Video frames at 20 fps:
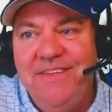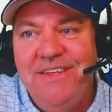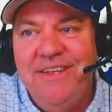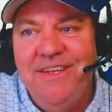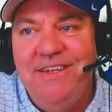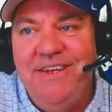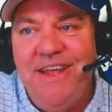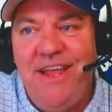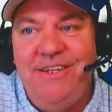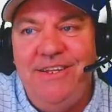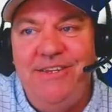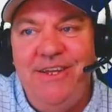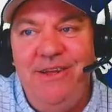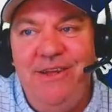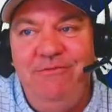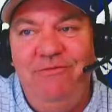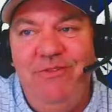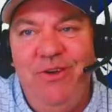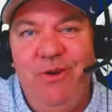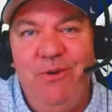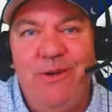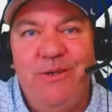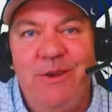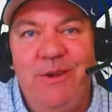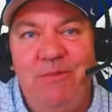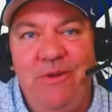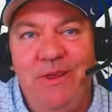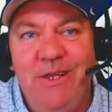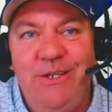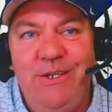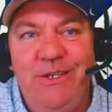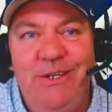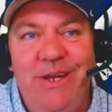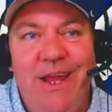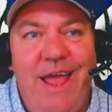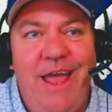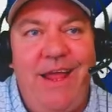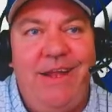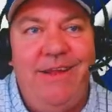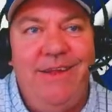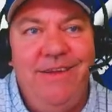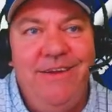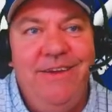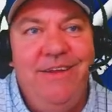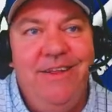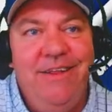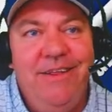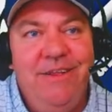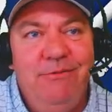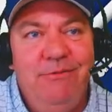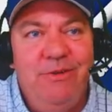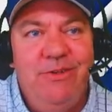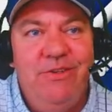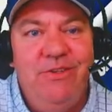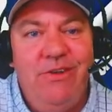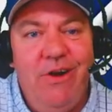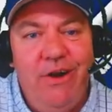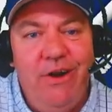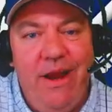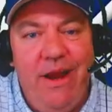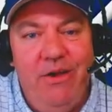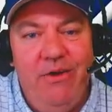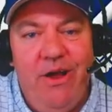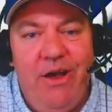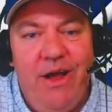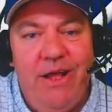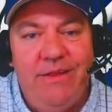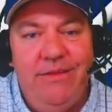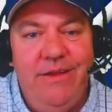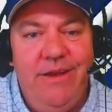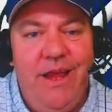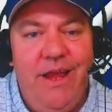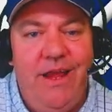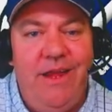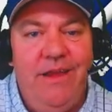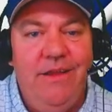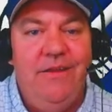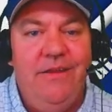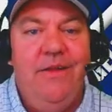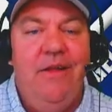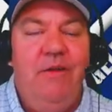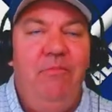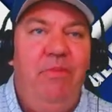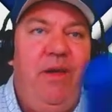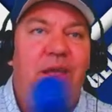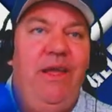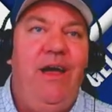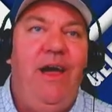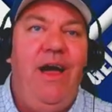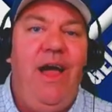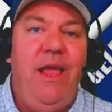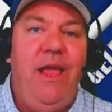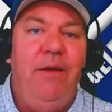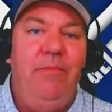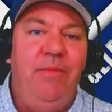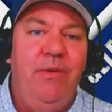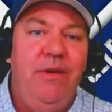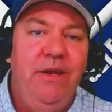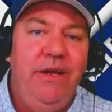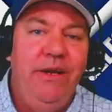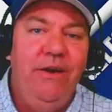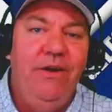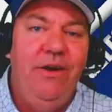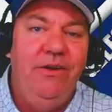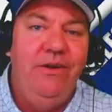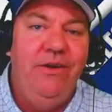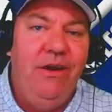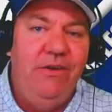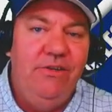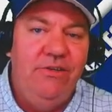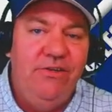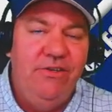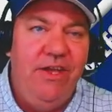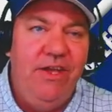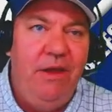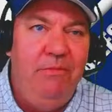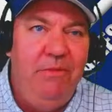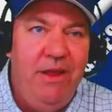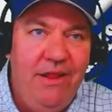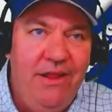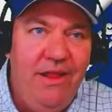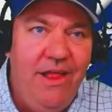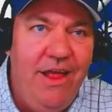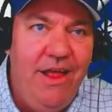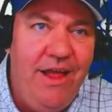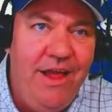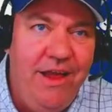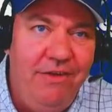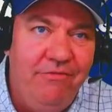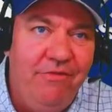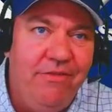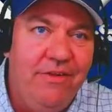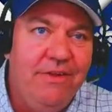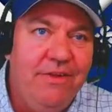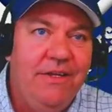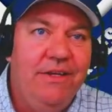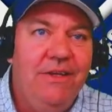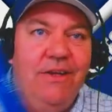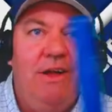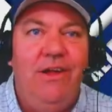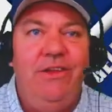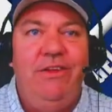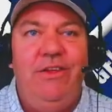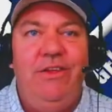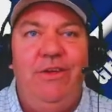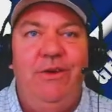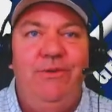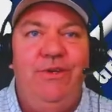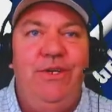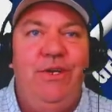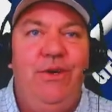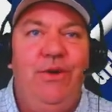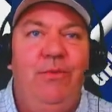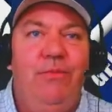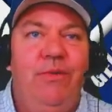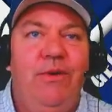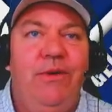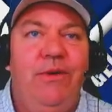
19 viewers up in the chat. We're starting out hot today. Big hype here on Dodgers Game Day Live on YouTube.